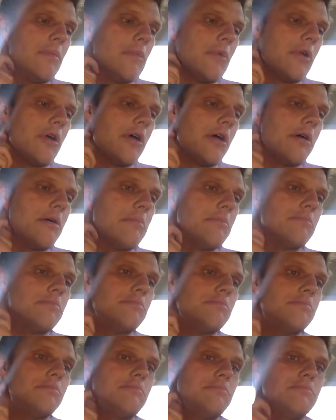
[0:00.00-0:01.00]

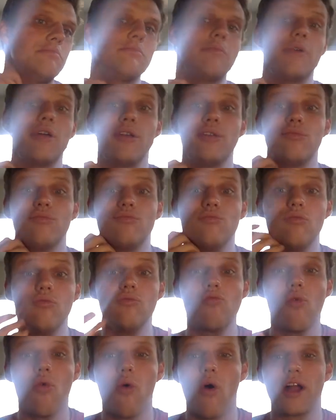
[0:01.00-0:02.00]
and
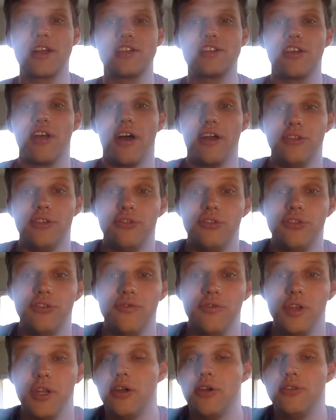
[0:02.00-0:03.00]
watched a lot of YouTube
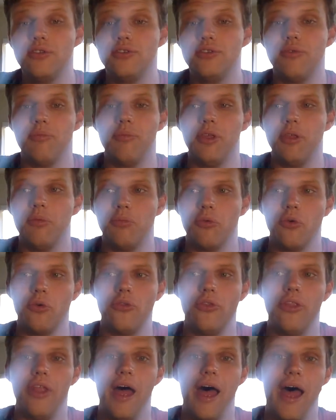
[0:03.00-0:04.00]
videos of people
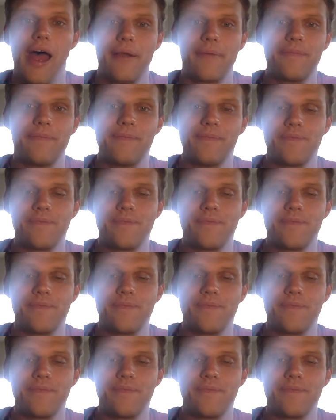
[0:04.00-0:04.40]
that